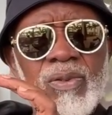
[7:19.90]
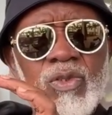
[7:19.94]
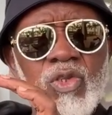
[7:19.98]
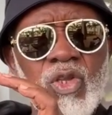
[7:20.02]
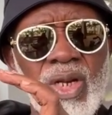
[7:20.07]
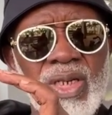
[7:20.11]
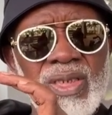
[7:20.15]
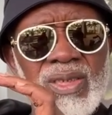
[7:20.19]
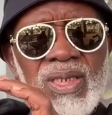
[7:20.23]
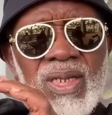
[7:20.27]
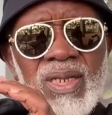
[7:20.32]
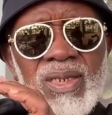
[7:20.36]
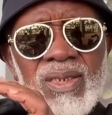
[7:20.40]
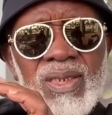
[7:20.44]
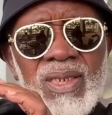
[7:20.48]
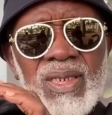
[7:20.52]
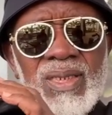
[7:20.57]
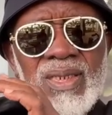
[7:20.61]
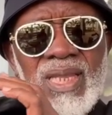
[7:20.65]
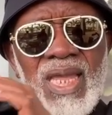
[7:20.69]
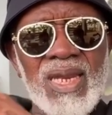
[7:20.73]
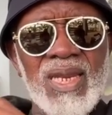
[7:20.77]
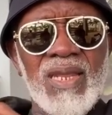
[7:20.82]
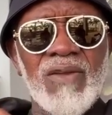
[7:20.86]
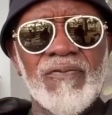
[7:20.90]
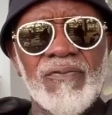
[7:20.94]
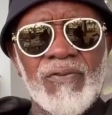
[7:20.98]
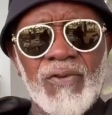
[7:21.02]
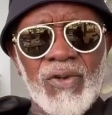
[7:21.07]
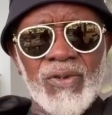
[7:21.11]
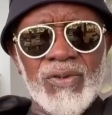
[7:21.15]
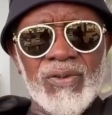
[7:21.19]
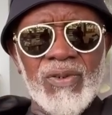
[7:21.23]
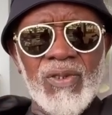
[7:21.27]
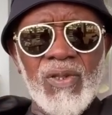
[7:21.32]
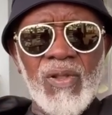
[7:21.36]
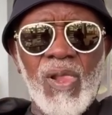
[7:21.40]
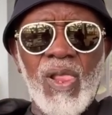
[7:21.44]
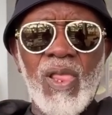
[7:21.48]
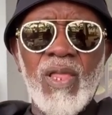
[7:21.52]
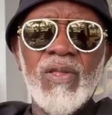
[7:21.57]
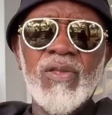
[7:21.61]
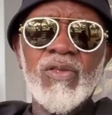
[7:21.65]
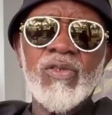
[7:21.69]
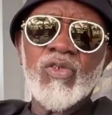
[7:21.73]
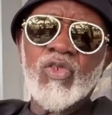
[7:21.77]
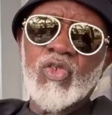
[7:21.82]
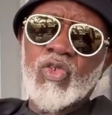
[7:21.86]
You understand? In that effort.
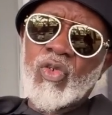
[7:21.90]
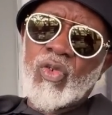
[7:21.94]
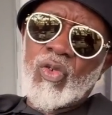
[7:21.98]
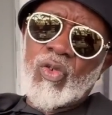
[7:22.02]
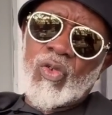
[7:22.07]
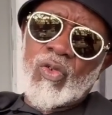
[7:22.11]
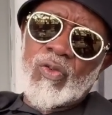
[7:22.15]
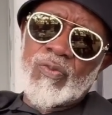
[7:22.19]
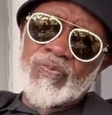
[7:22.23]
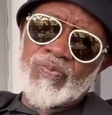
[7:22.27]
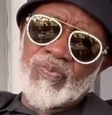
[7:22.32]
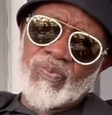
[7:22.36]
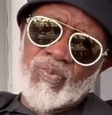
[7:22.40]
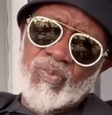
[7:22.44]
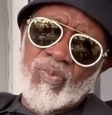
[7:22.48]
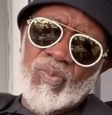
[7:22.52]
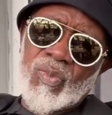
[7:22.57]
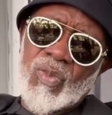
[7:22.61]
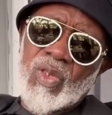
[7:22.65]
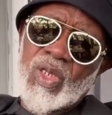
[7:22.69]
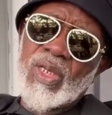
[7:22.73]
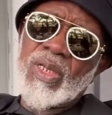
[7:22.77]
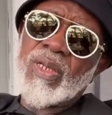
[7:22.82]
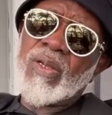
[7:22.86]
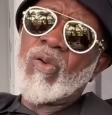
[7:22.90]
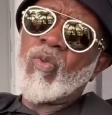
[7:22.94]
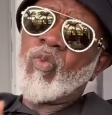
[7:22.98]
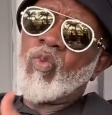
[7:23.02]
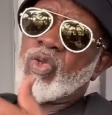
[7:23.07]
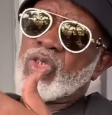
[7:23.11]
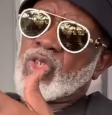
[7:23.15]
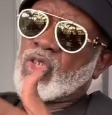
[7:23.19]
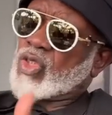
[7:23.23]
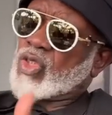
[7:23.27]
So we